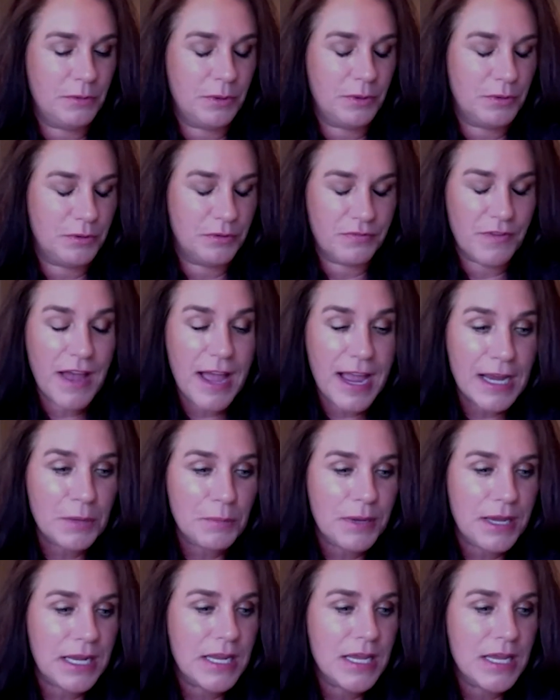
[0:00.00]
were
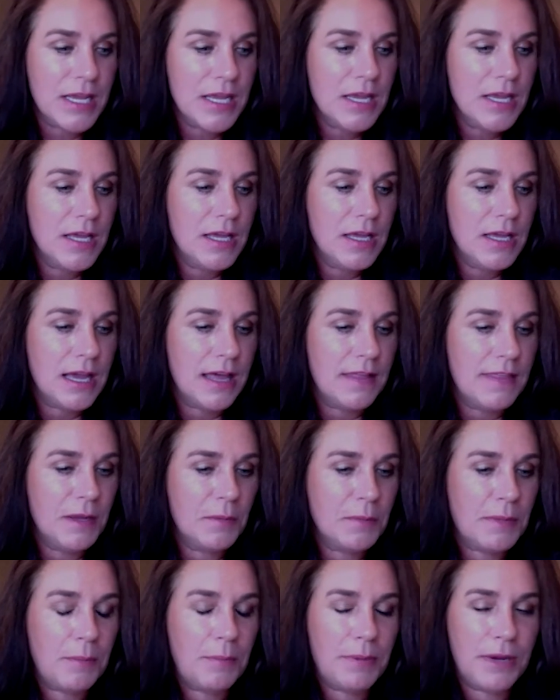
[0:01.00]
fine, but I
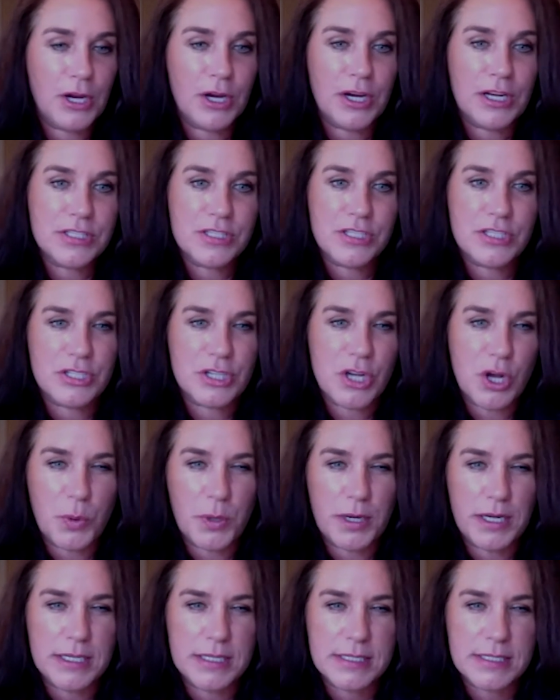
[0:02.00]
think my parents just
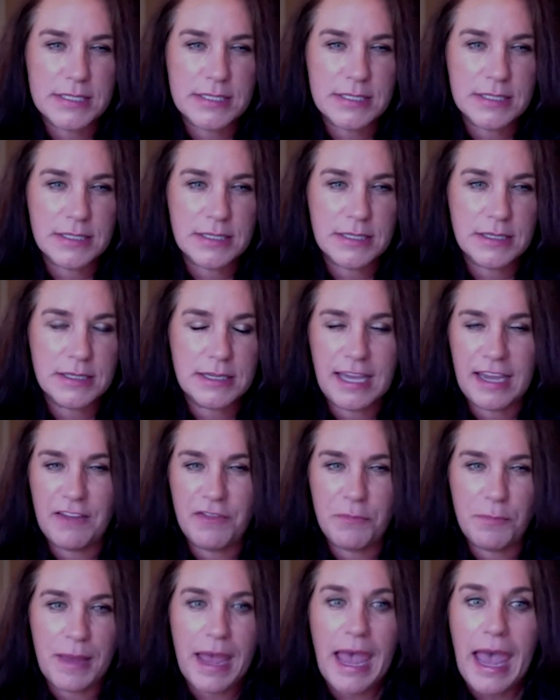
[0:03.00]
always
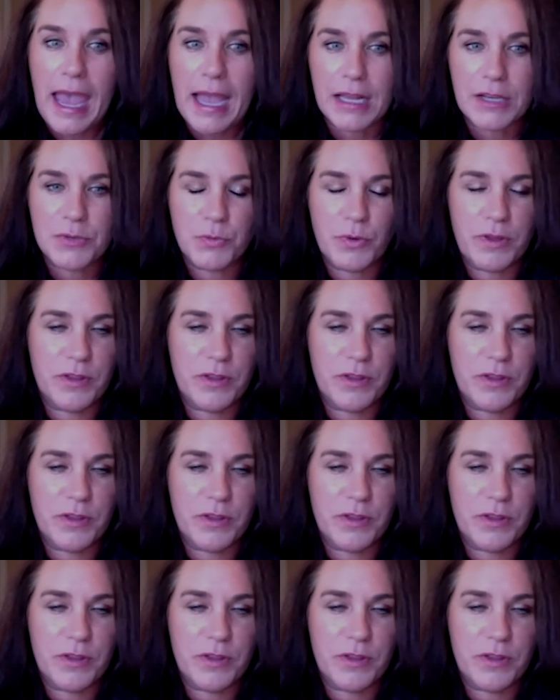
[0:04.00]
gave back,